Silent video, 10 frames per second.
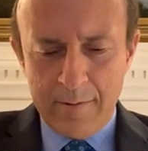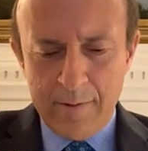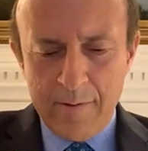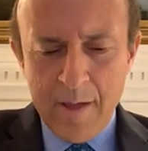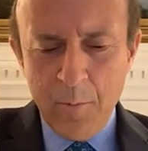
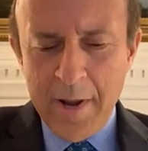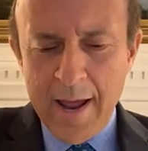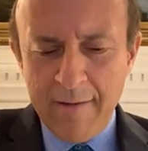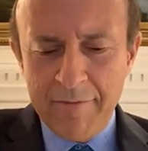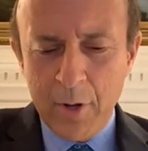And then we
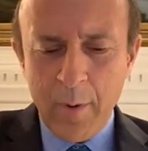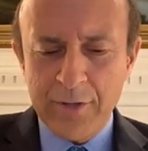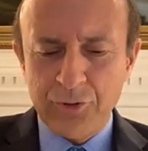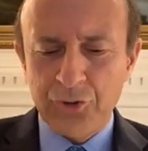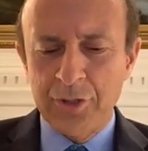have the
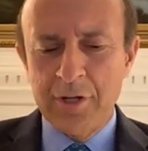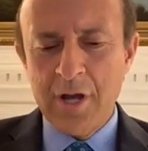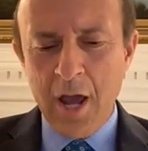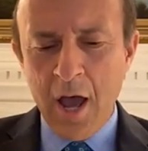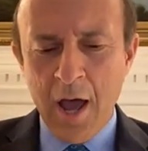
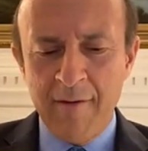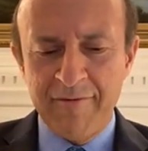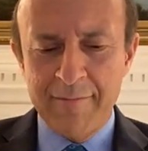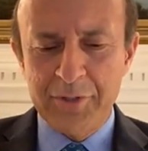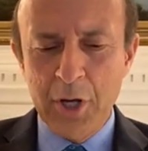question uh,
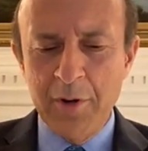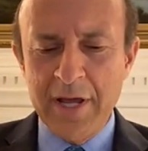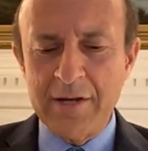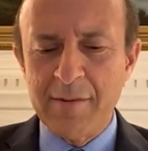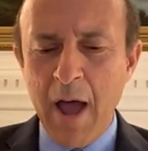from
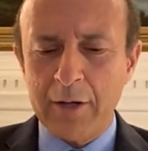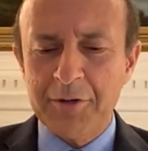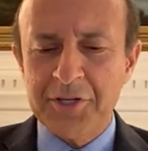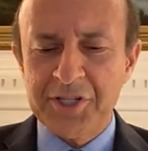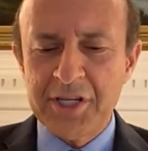Tony.
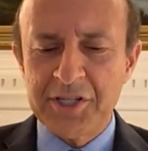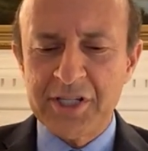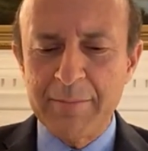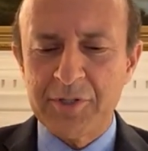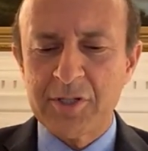Democracy
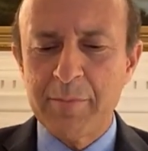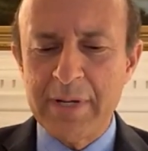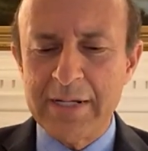seems to be